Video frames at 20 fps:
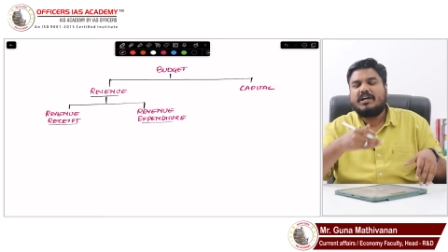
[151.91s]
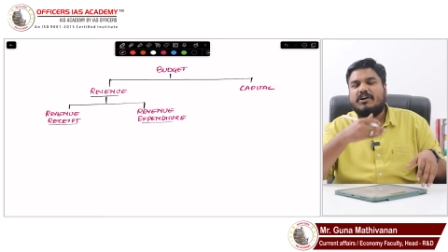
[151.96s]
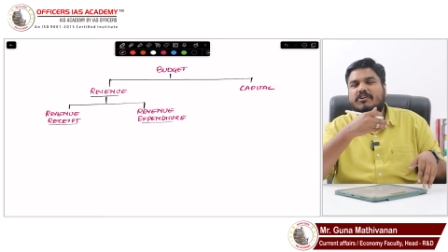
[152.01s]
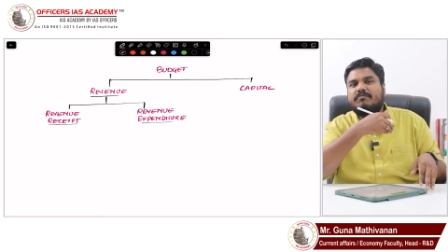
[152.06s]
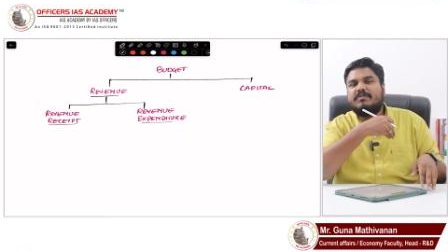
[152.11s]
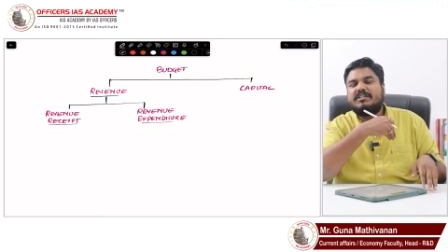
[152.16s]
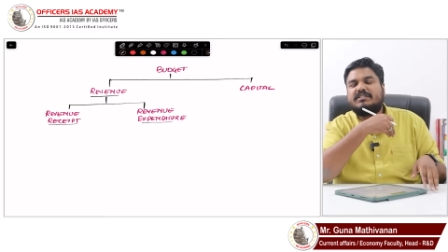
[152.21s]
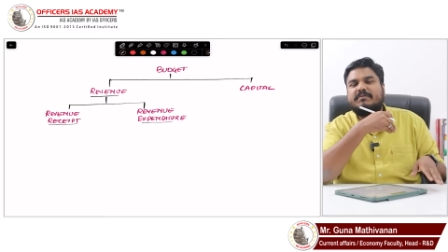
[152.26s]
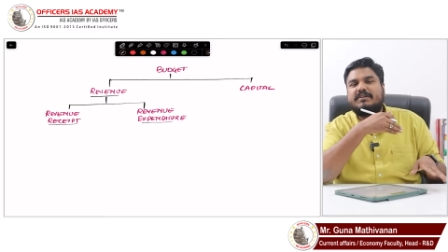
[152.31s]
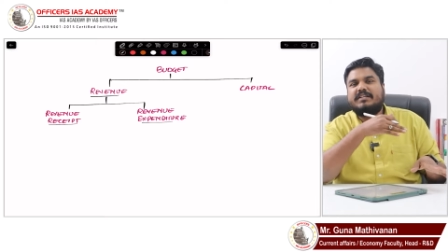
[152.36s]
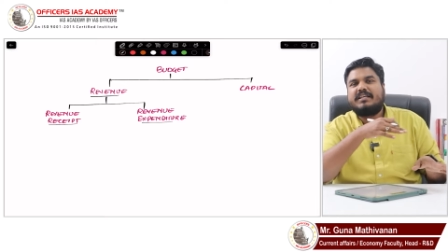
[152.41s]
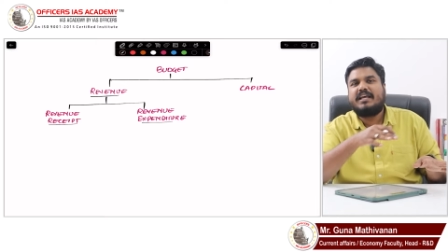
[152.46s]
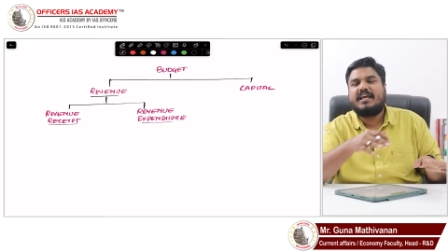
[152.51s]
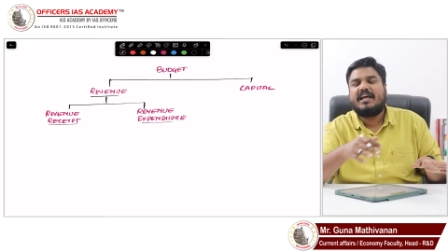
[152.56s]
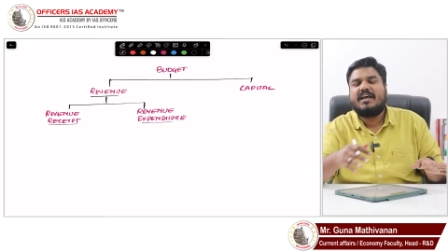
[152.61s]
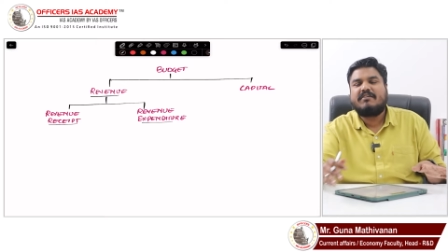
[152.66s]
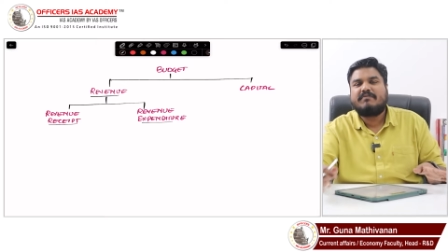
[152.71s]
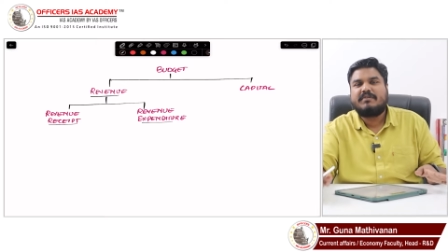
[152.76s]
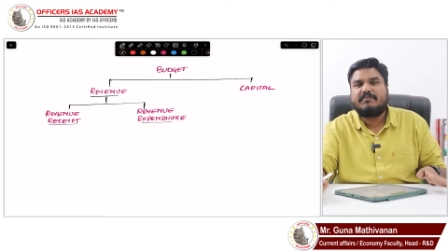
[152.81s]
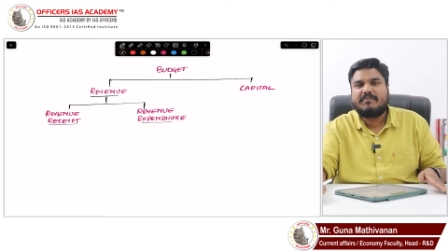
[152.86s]
how much money I
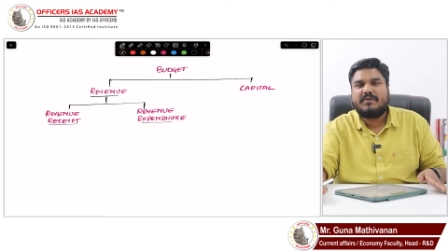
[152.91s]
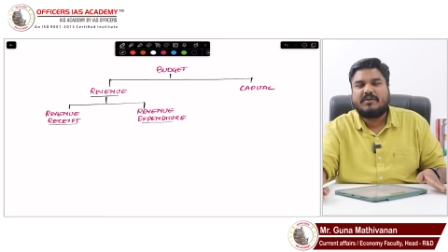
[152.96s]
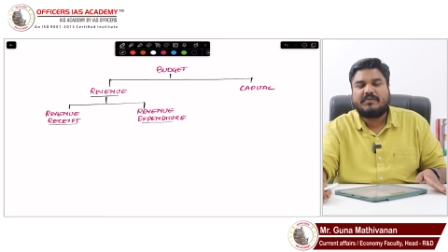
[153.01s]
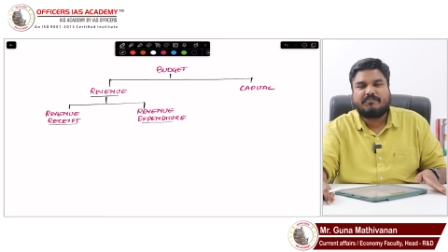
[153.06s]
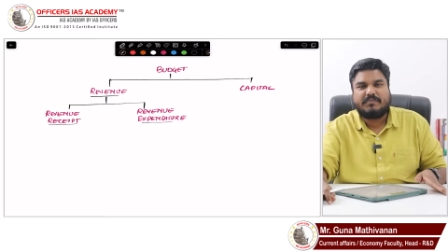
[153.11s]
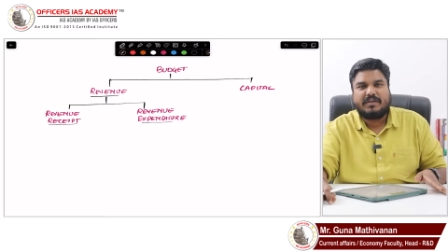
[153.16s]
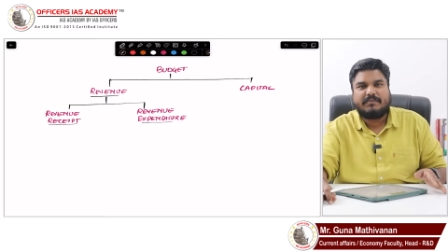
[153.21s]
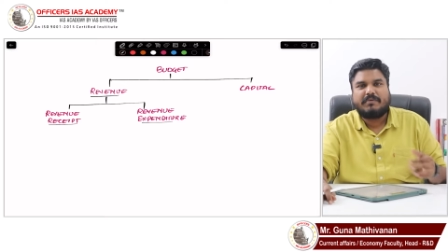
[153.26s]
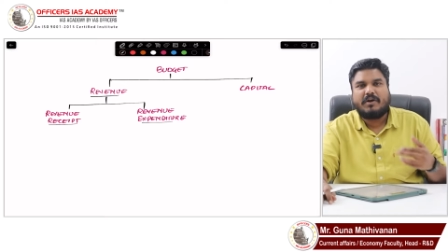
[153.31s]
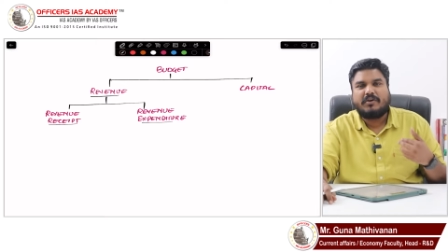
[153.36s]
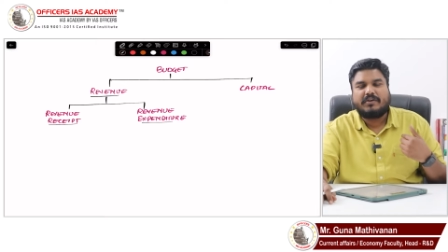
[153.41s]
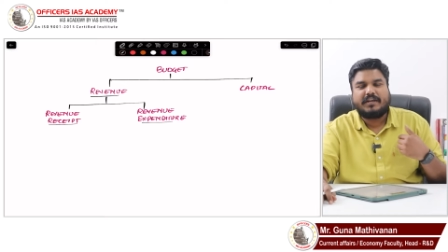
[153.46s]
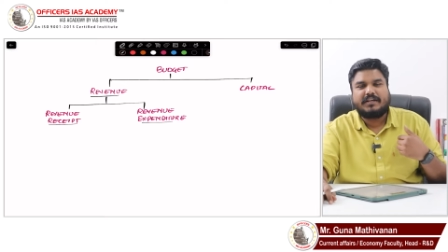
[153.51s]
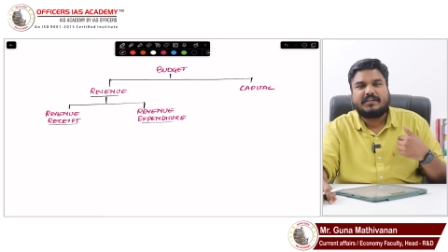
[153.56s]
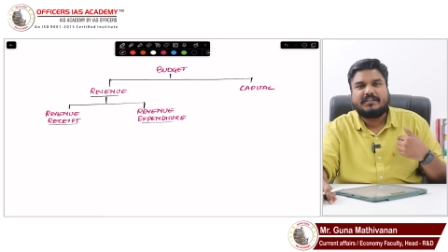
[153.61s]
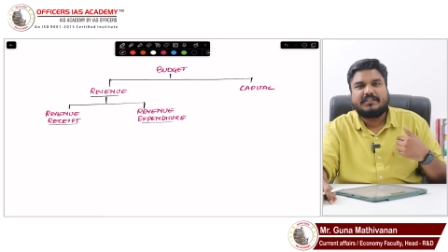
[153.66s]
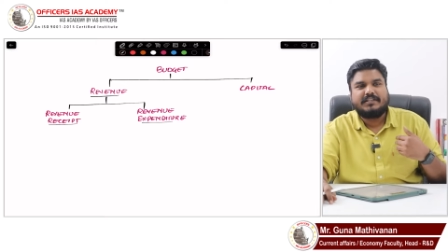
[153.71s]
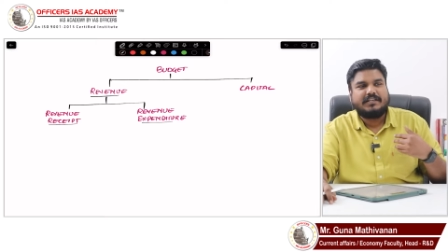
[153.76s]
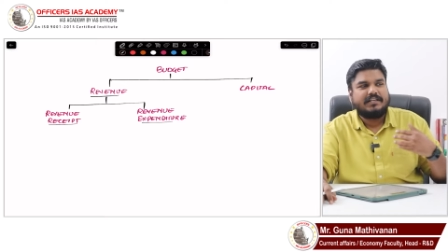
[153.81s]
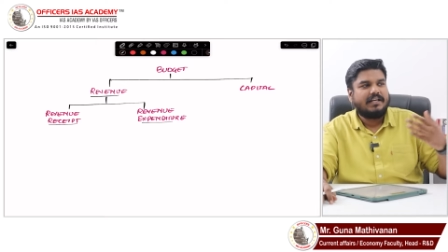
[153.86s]
have in my pocket.